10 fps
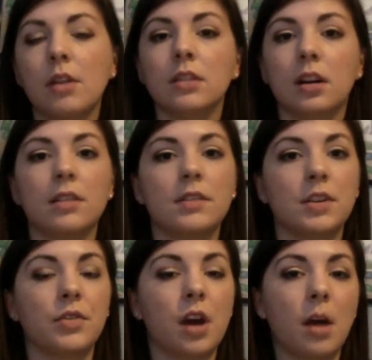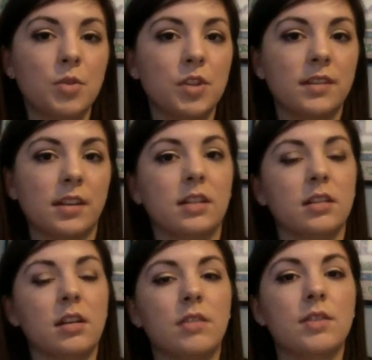a lot of different options at a
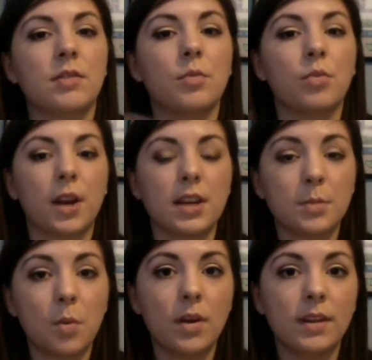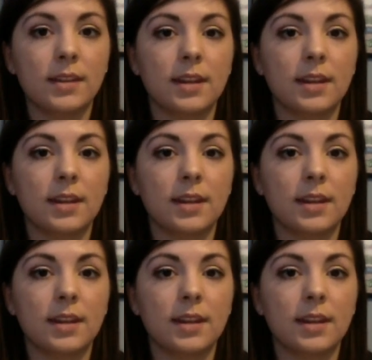lot of different price points,